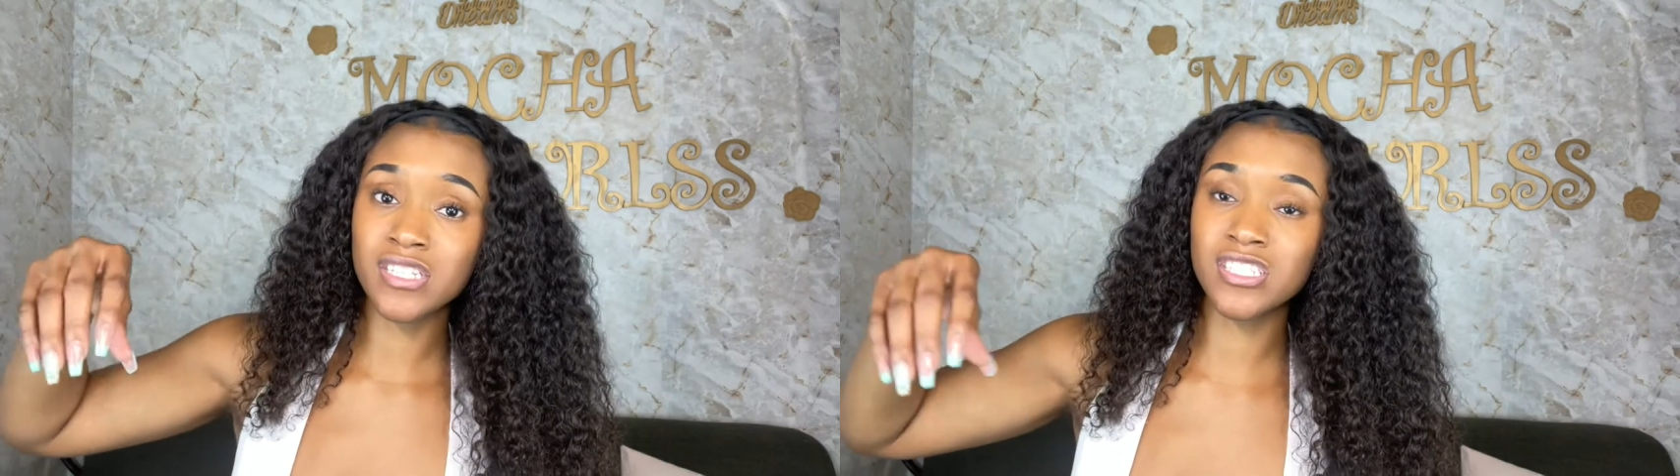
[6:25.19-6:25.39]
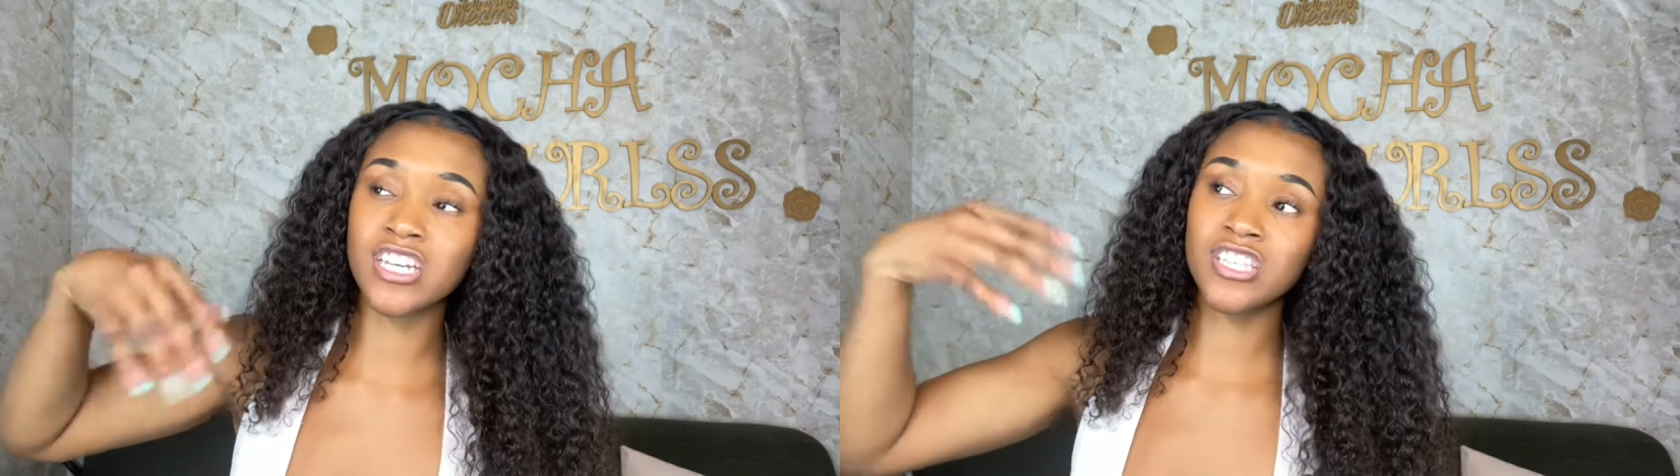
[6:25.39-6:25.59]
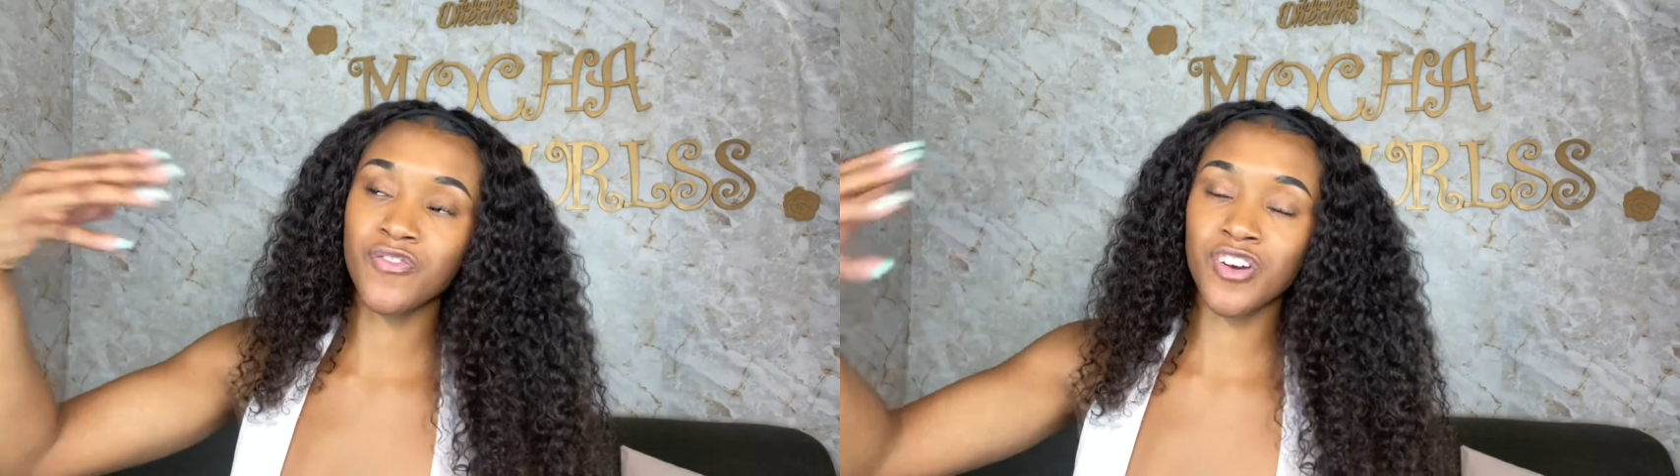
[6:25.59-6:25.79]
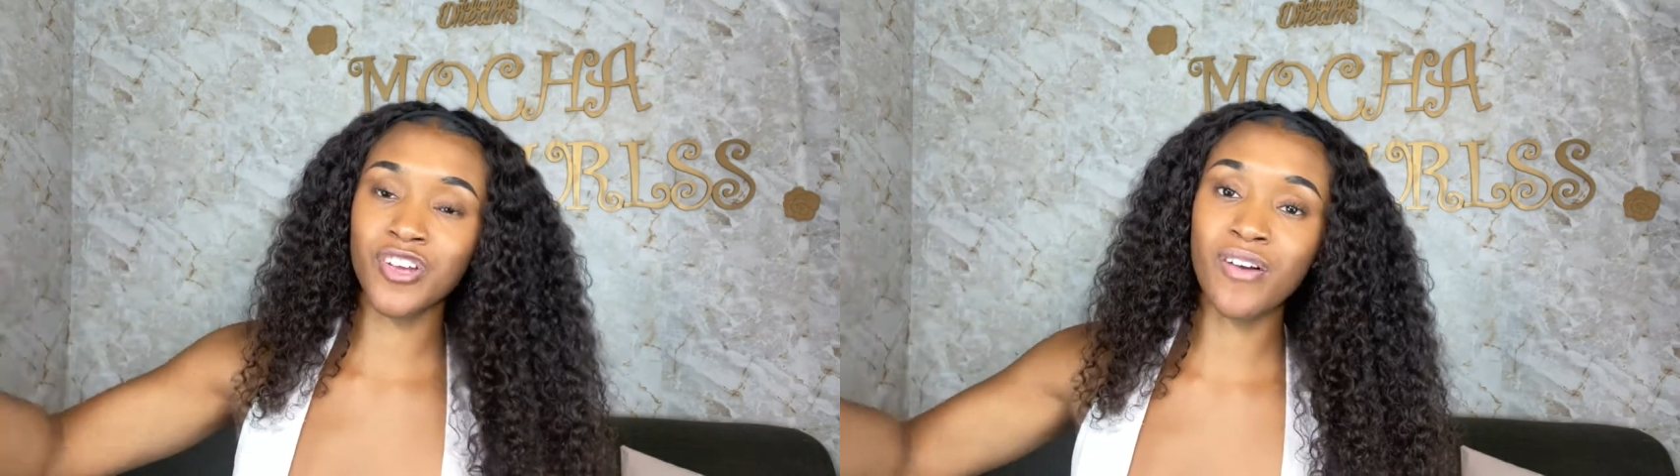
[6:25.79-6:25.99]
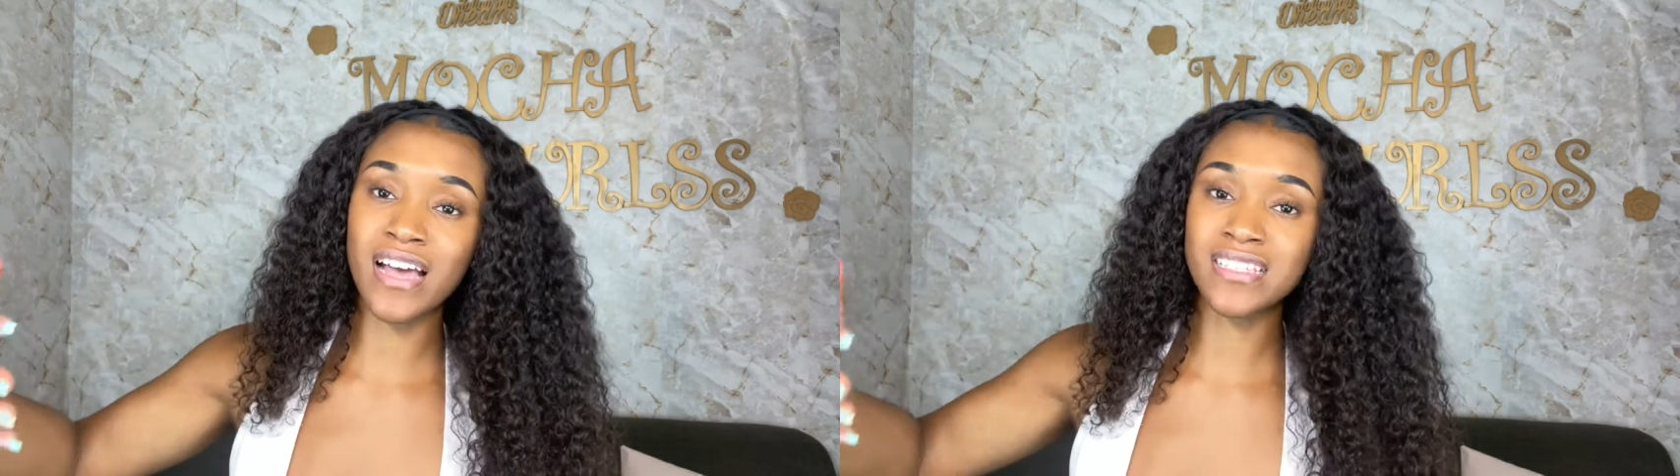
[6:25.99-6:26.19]
just for
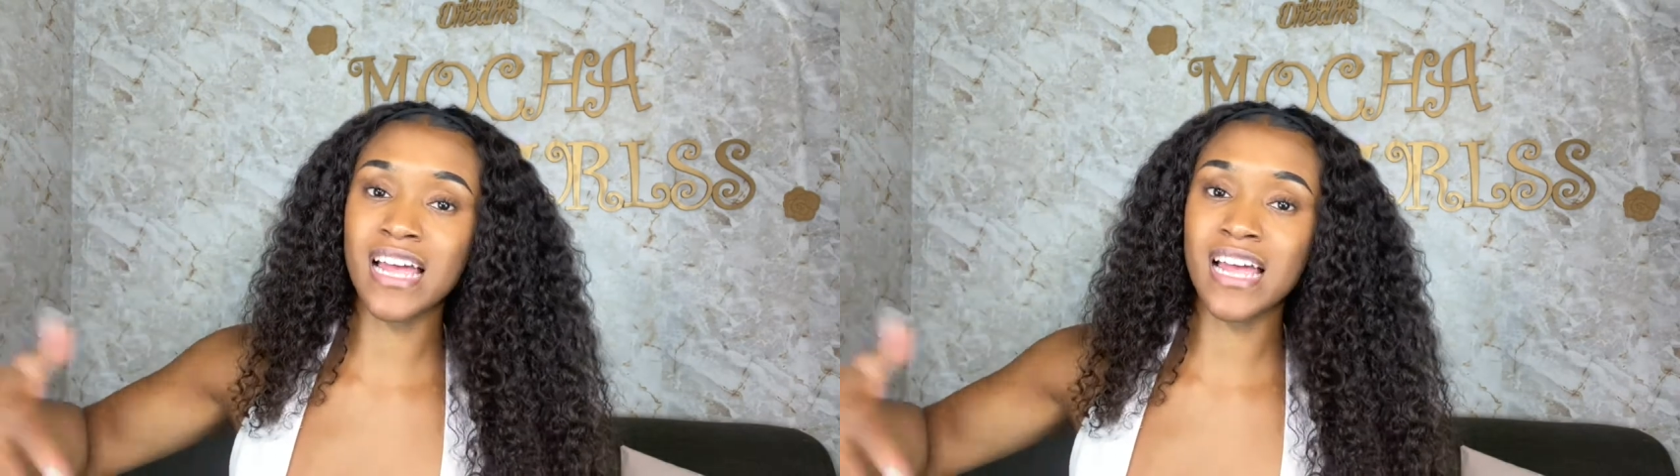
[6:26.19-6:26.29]
you guys.